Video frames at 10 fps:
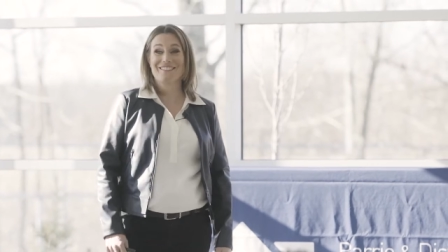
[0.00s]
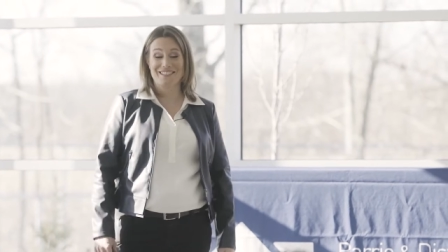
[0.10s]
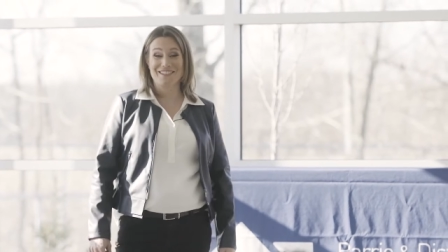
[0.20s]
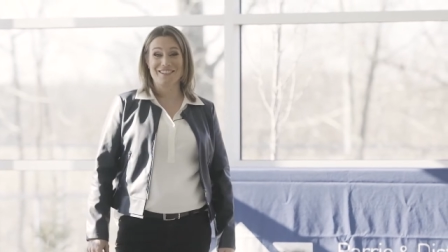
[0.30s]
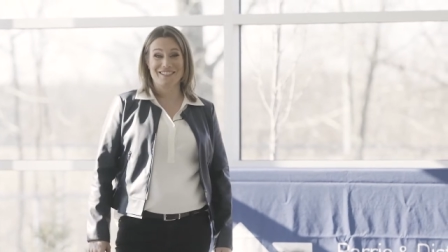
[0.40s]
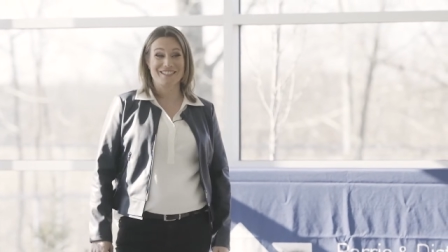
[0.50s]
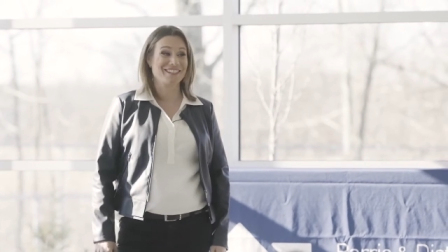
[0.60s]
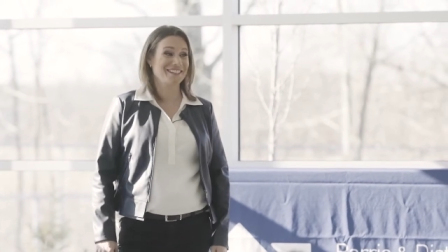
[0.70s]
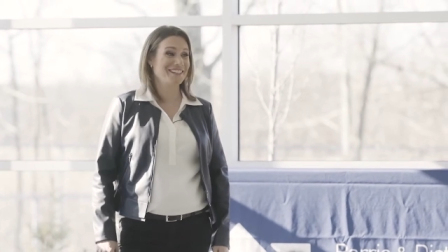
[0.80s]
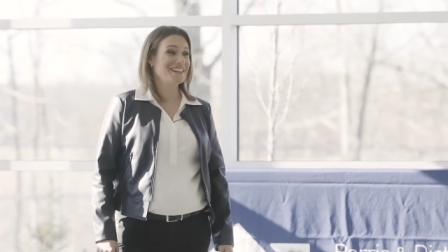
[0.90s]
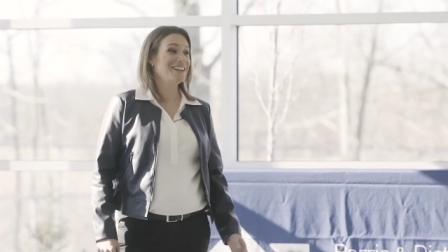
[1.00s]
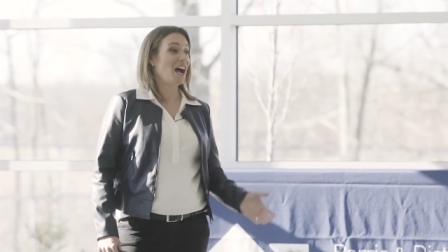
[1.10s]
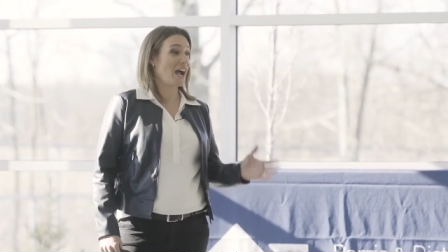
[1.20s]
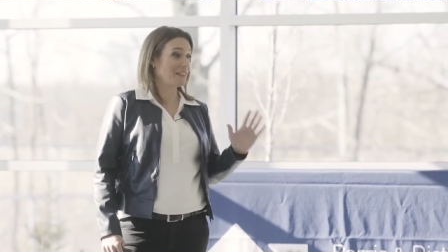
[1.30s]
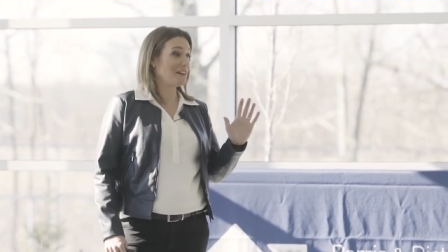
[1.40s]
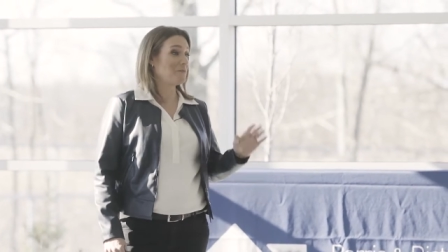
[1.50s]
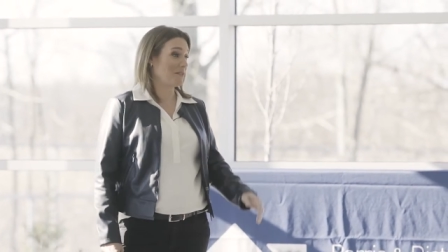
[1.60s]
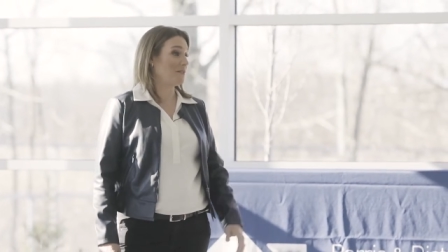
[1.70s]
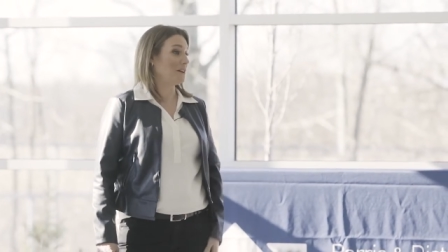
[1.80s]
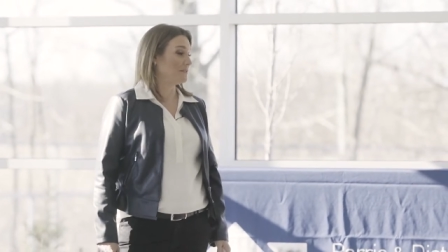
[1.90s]
Seriously, I love
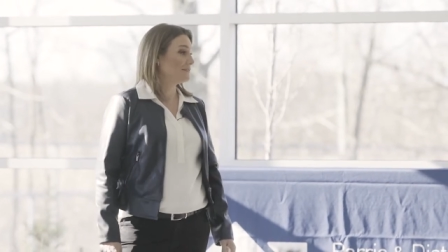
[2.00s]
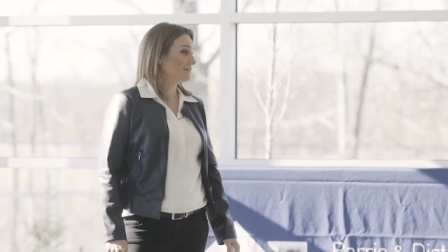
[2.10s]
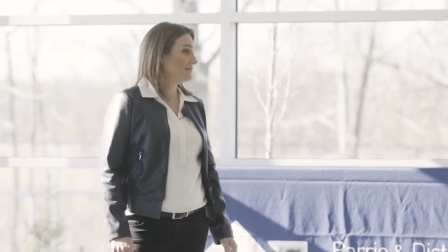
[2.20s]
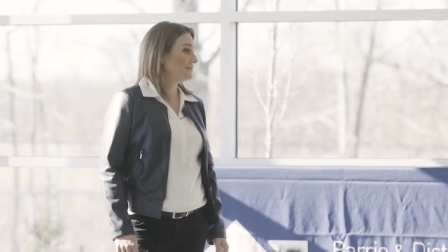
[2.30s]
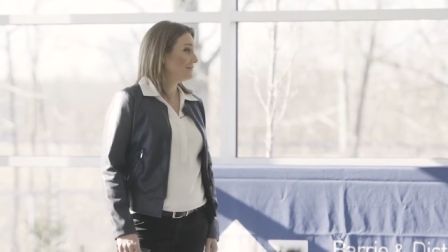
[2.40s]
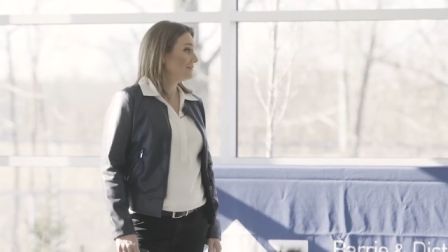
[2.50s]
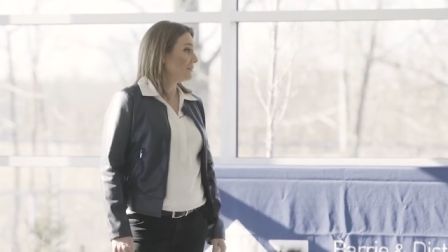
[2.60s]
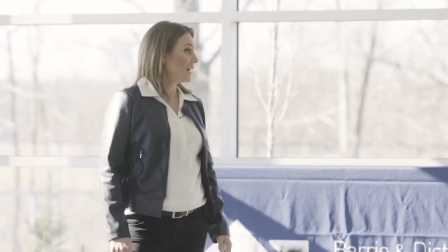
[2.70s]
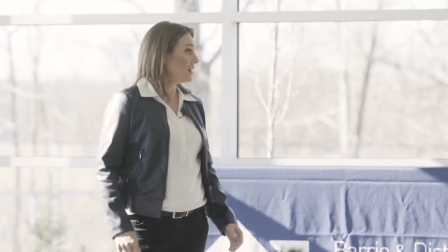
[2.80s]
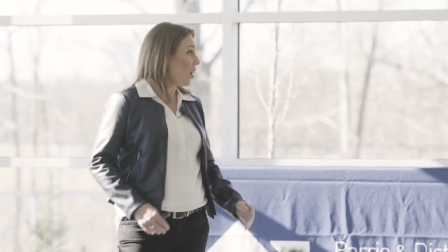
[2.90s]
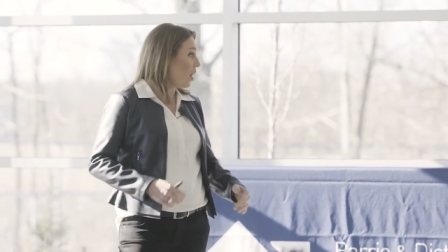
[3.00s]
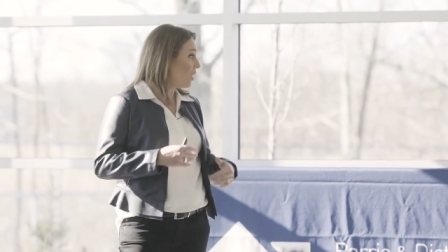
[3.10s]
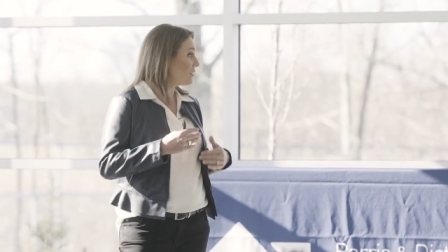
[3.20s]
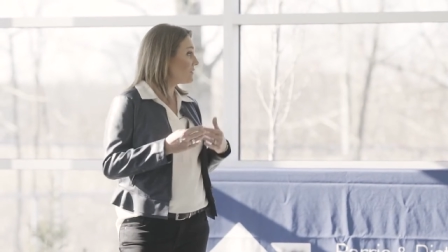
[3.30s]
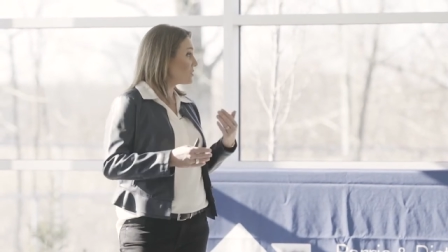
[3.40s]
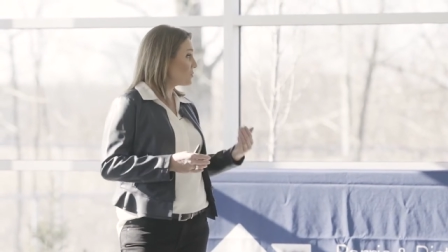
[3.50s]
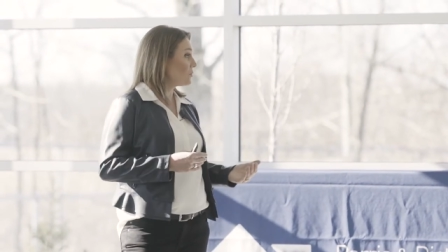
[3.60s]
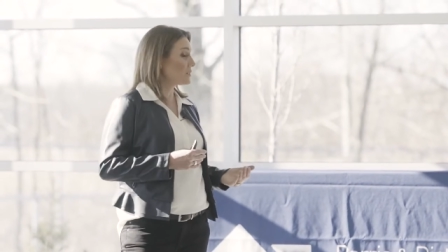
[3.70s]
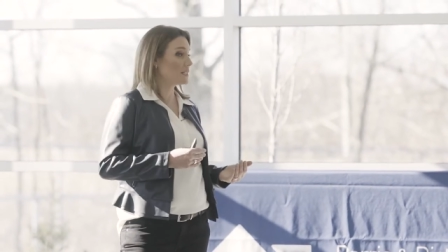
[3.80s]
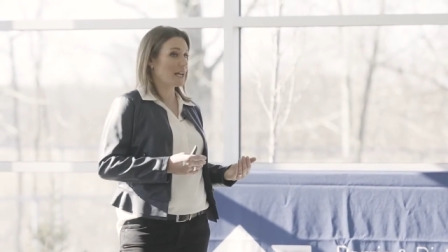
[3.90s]
my phone, right? All of the
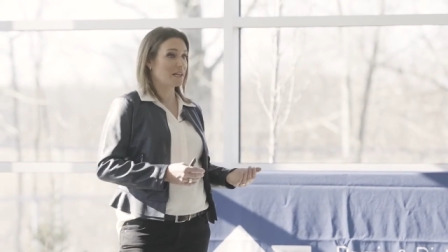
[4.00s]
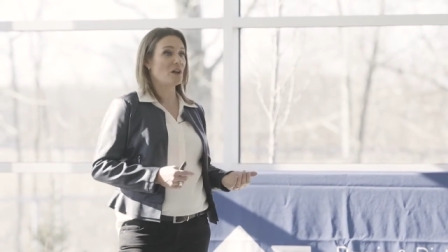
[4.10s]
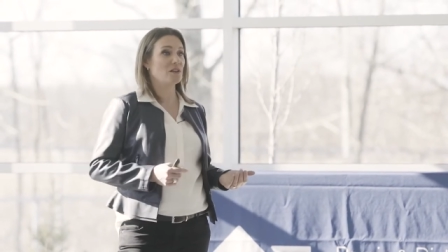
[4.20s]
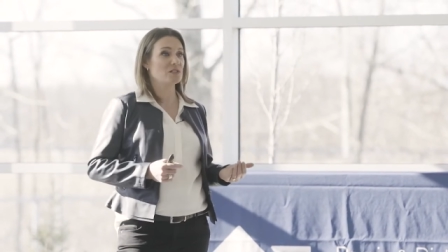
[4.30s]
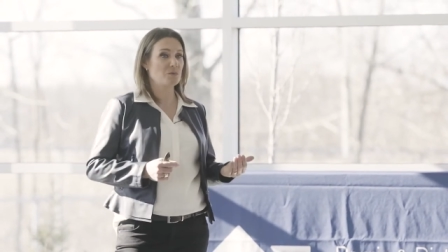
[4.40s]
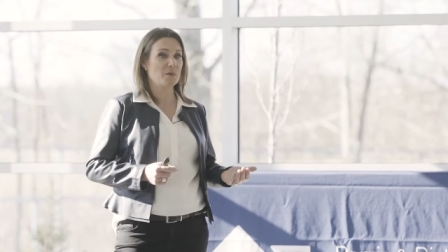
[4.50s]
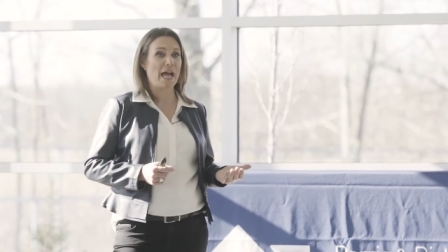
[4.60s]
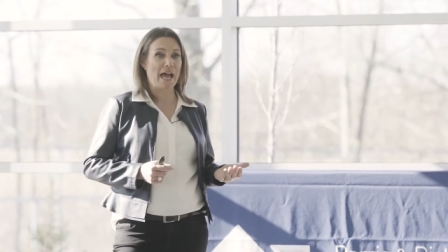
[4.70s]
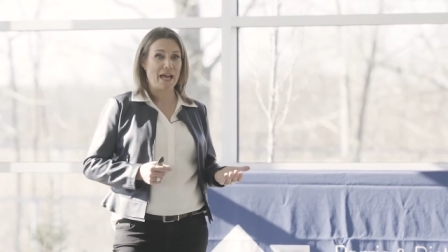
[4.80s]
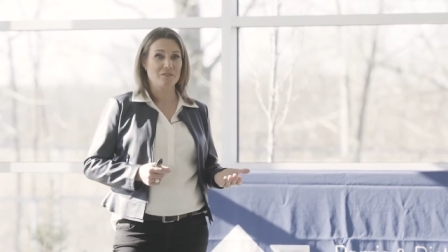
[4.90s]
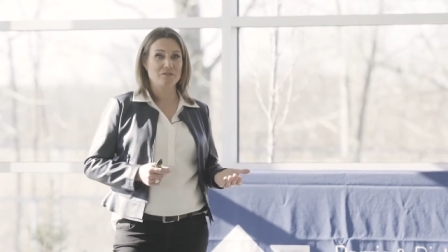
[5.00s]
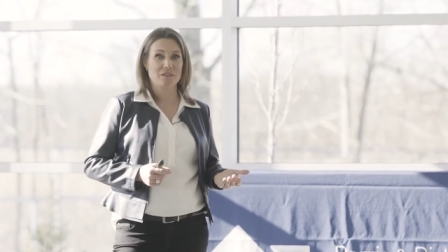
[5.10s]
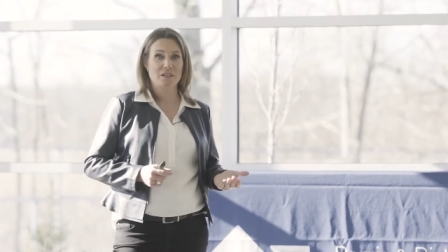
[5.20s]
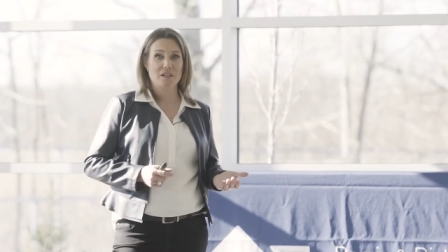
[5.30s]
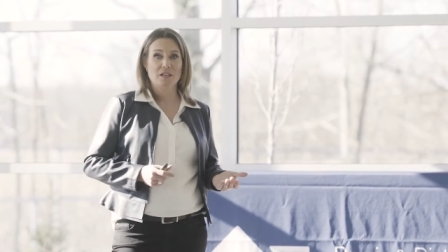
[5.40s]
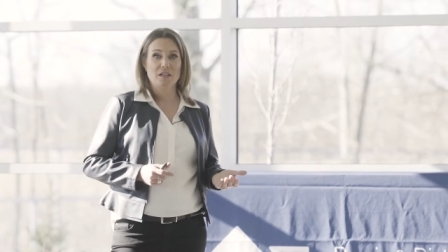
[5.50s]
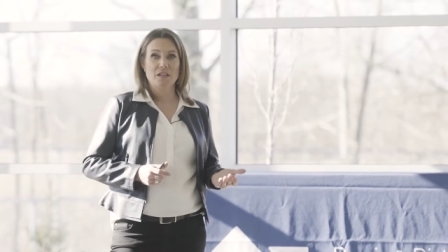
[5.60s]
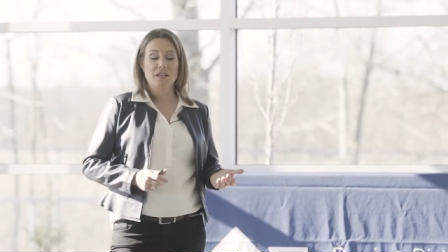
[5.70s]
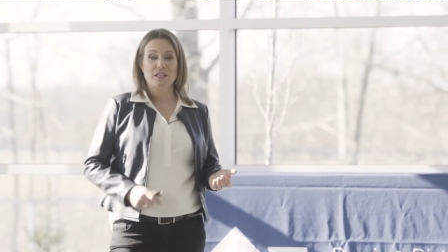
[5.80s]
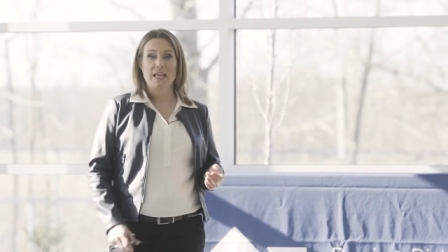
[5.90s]
tools and technology we have,
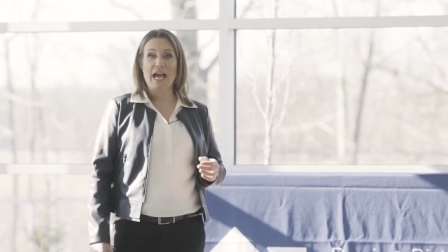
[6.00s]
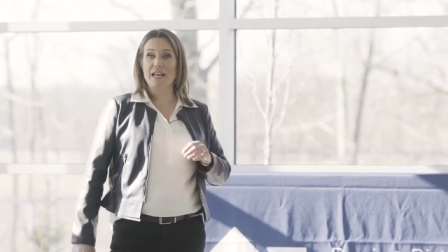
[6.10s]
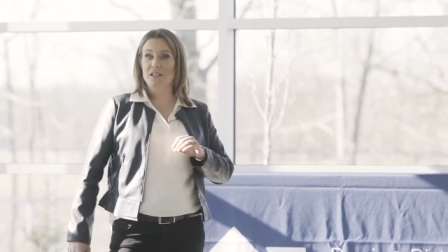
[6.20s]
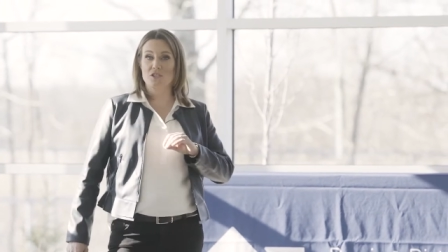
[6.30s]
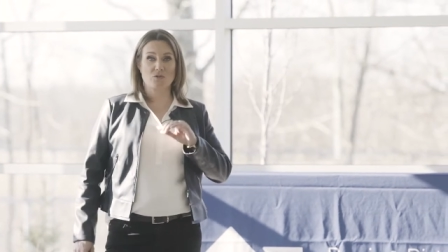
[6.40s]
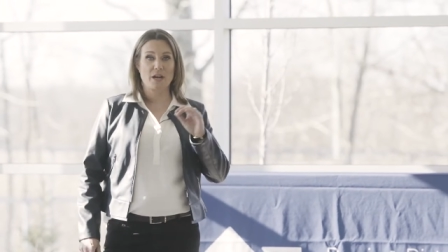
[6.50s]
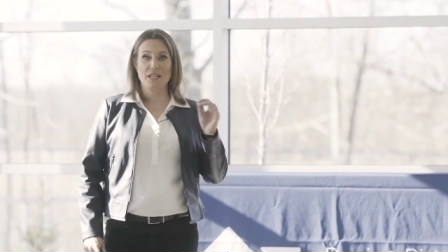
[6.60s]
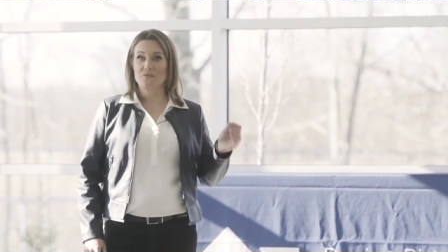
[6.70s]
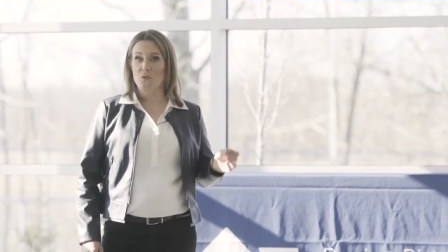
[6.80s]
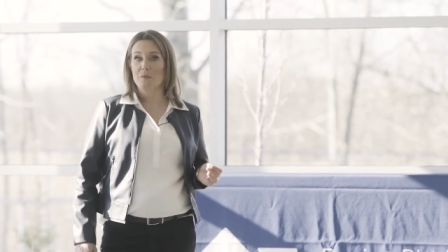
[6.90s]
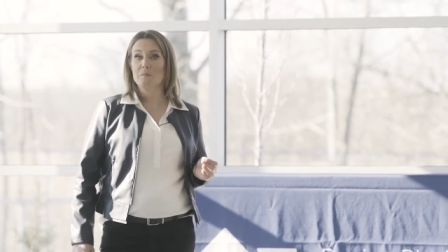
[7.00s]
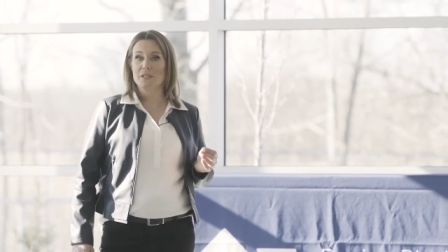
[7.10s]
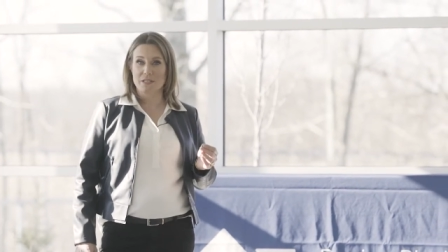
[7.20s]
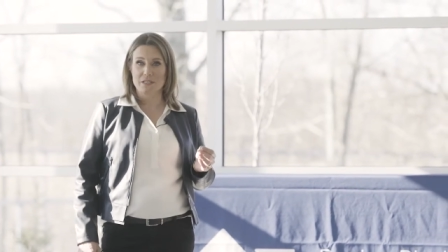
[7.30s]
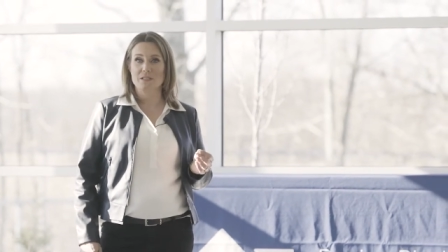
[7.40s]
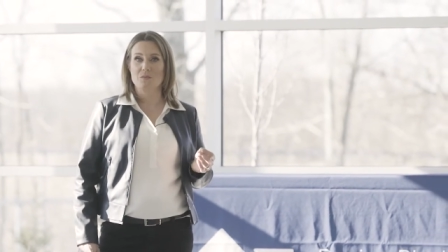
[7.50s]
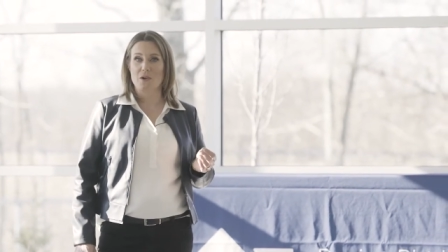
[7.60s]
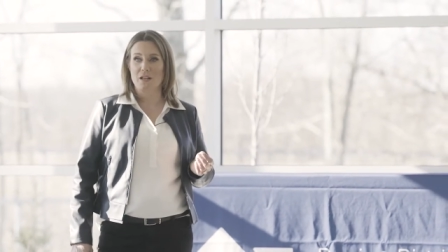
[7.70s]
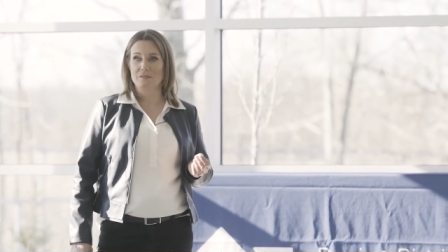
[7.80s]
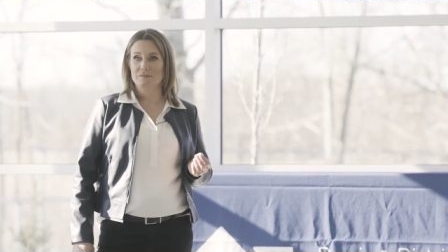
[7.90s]
that has transformed business as
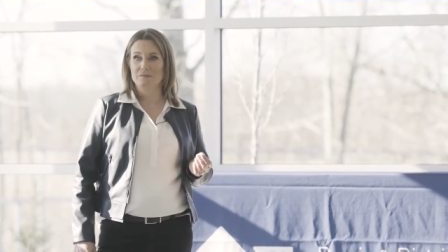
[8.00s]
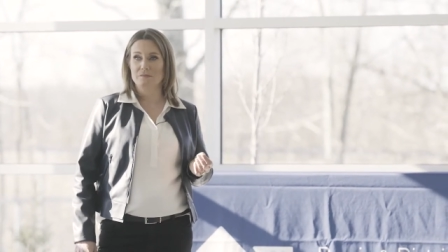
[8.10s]
well.